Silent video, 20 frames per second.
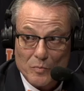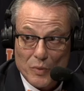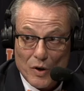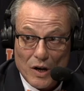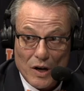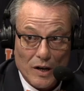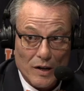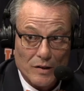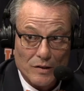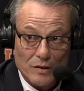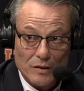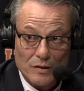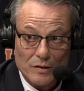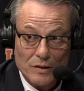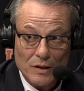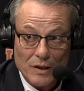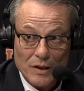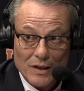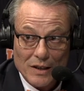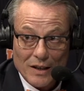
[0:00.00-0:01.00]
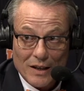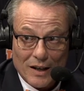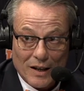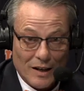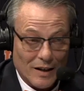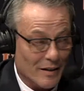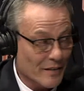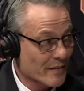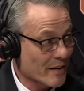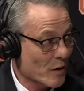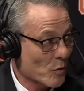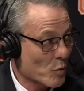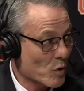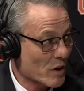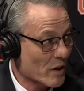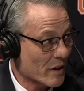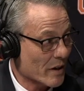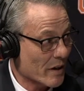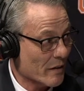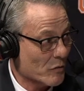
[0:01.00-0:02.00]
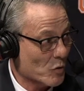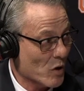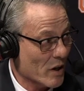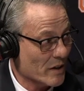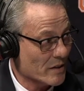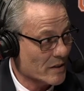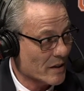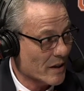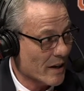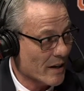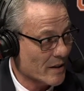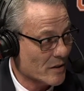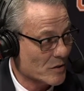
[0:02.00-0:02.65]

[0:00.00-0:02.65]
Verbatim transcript: prizes uh, that we're going to give away tonight